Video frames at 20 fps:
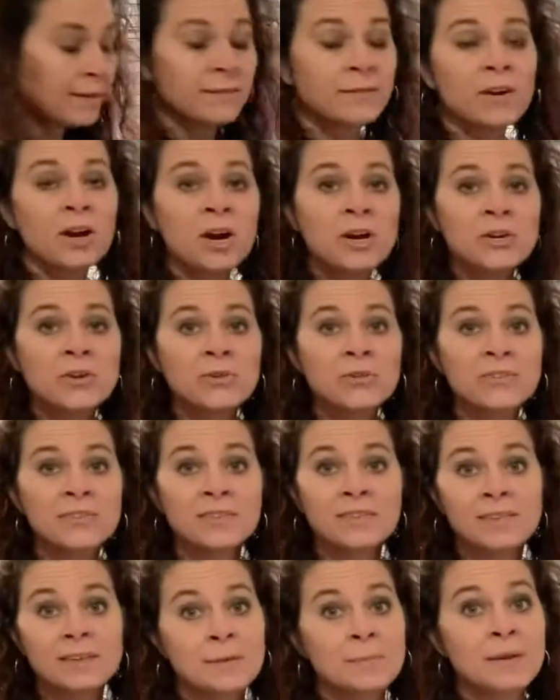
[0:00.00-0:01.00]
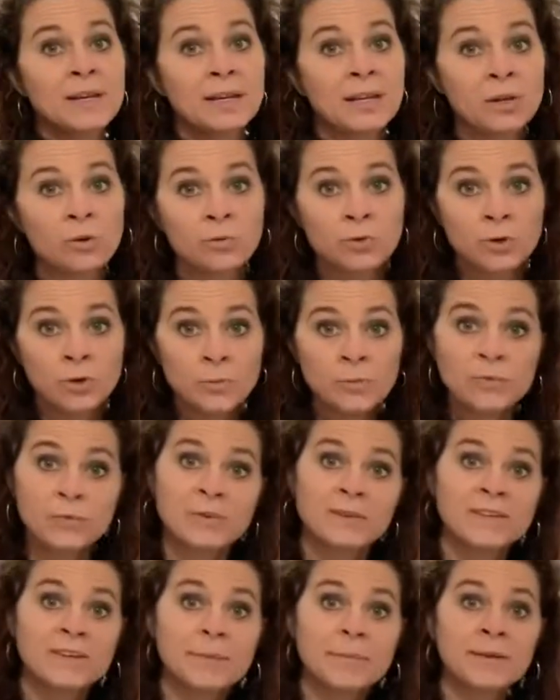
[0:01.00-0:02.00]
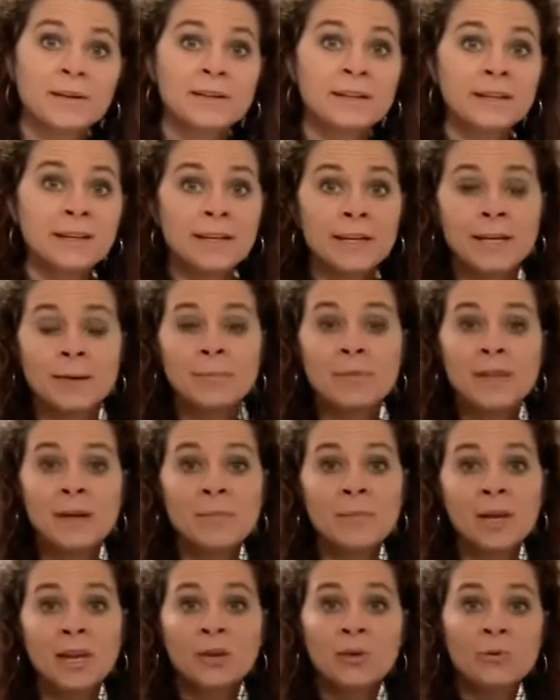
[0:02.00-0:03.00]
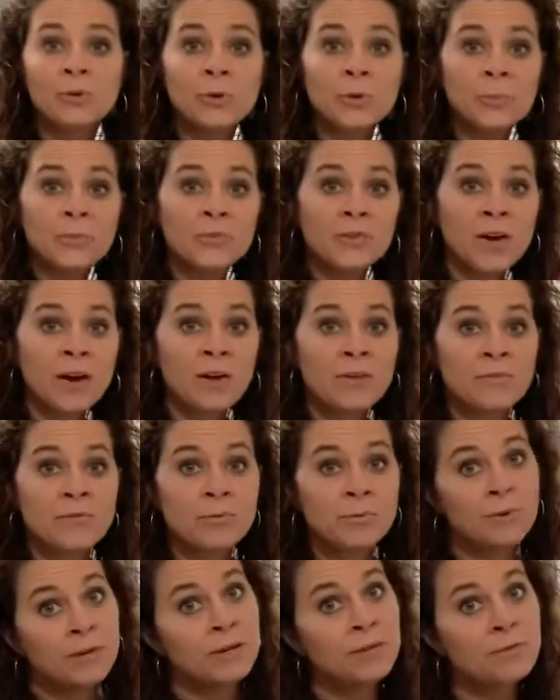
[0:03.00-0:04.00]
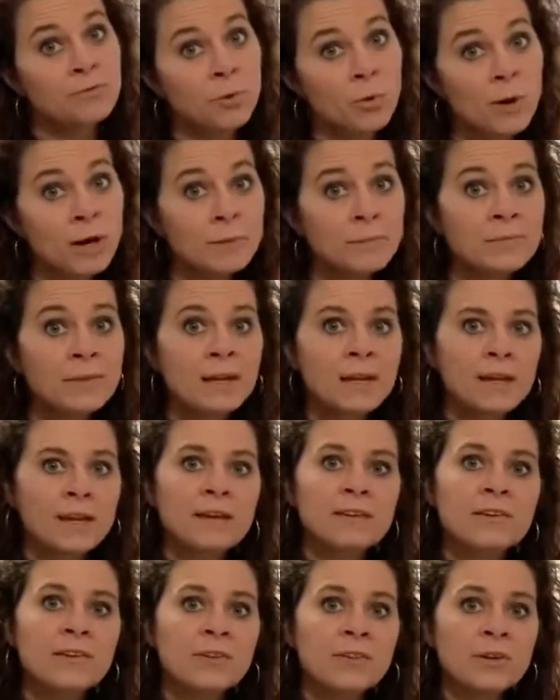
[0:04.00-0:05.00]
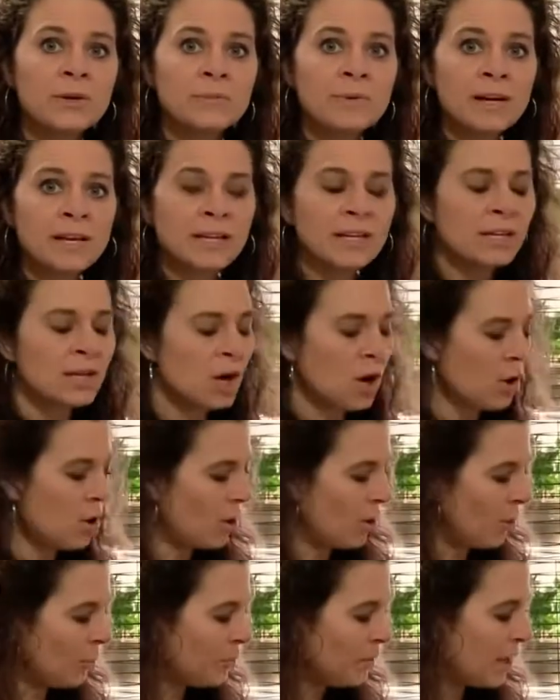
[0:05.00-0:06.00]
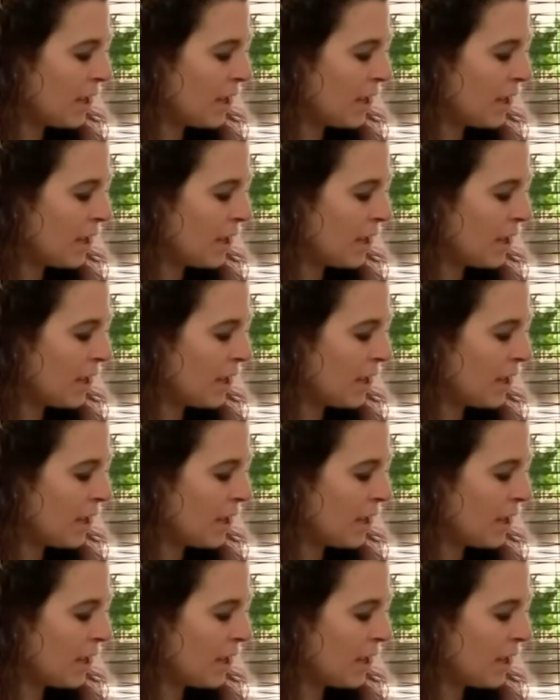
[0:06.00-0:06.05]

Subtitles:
are used to sleeping in groups. We typically keep them in groups of 3 to 4 until they're ready to go home.